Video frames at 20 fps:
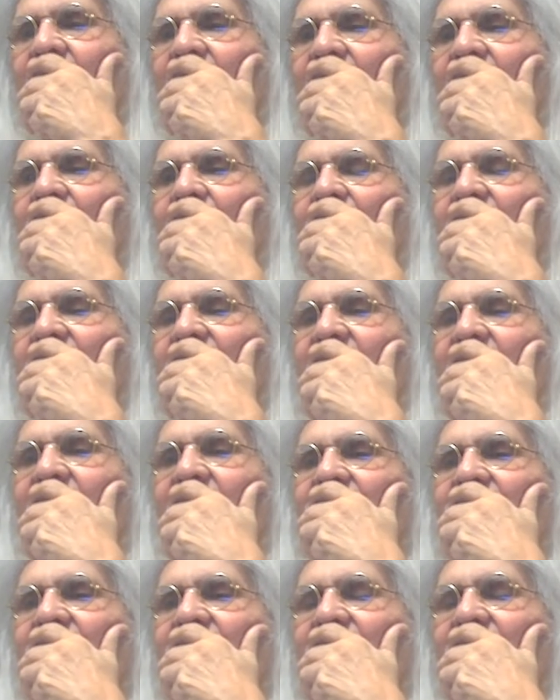I'm going to
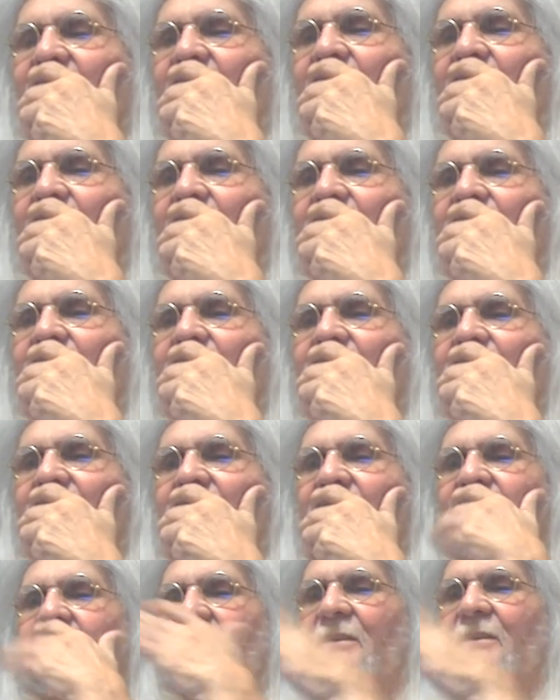have to go
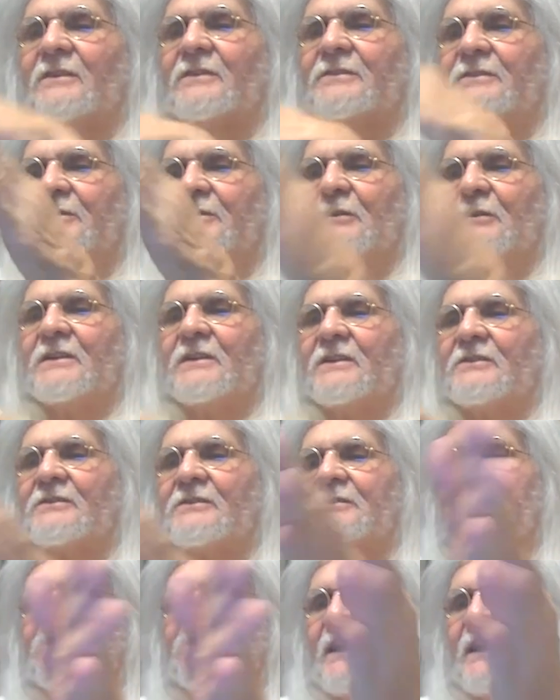with a little, do a
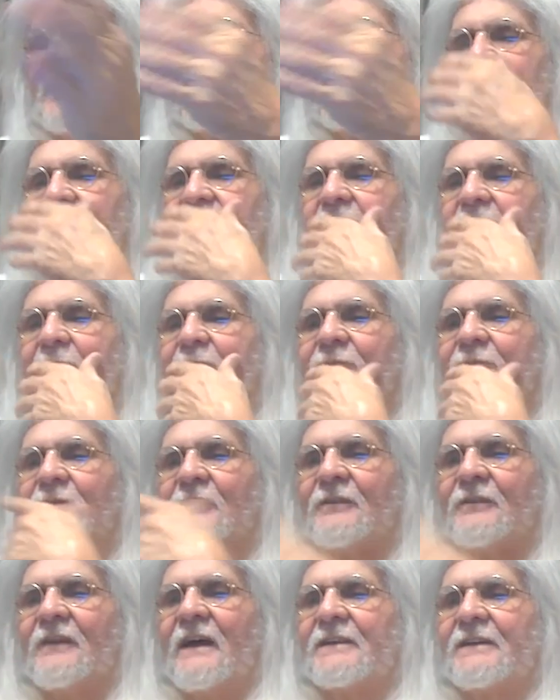little sidestep
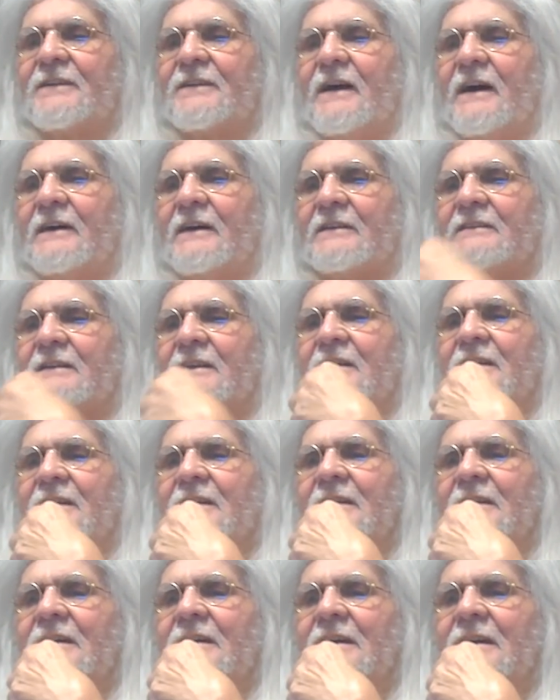for that kind.
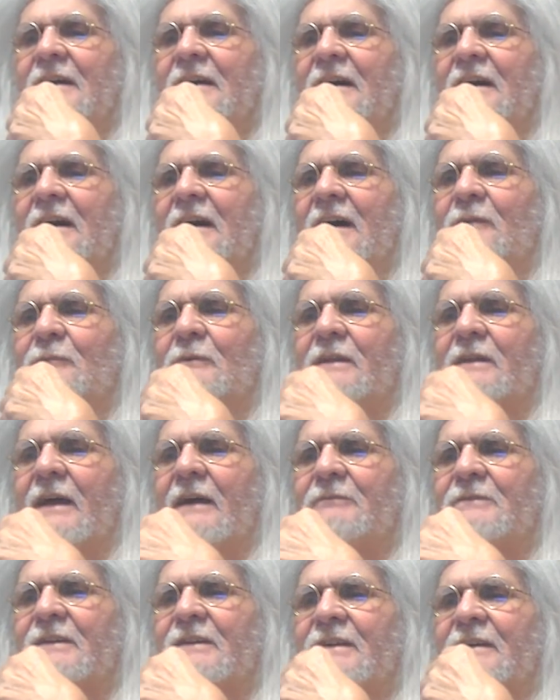I would
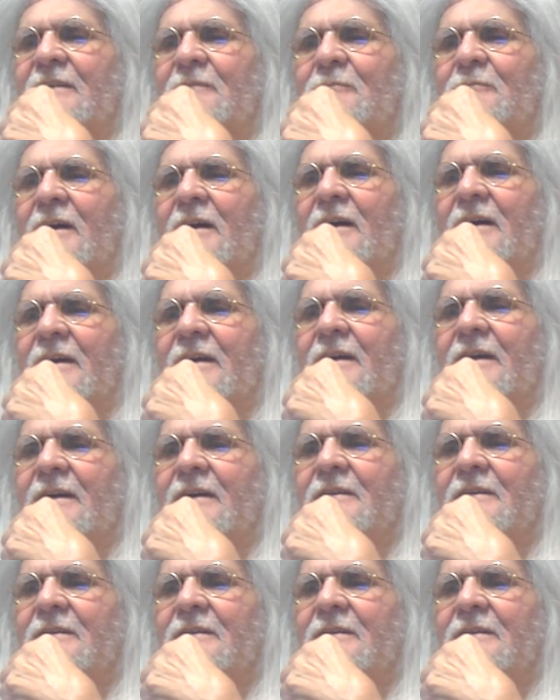have to get my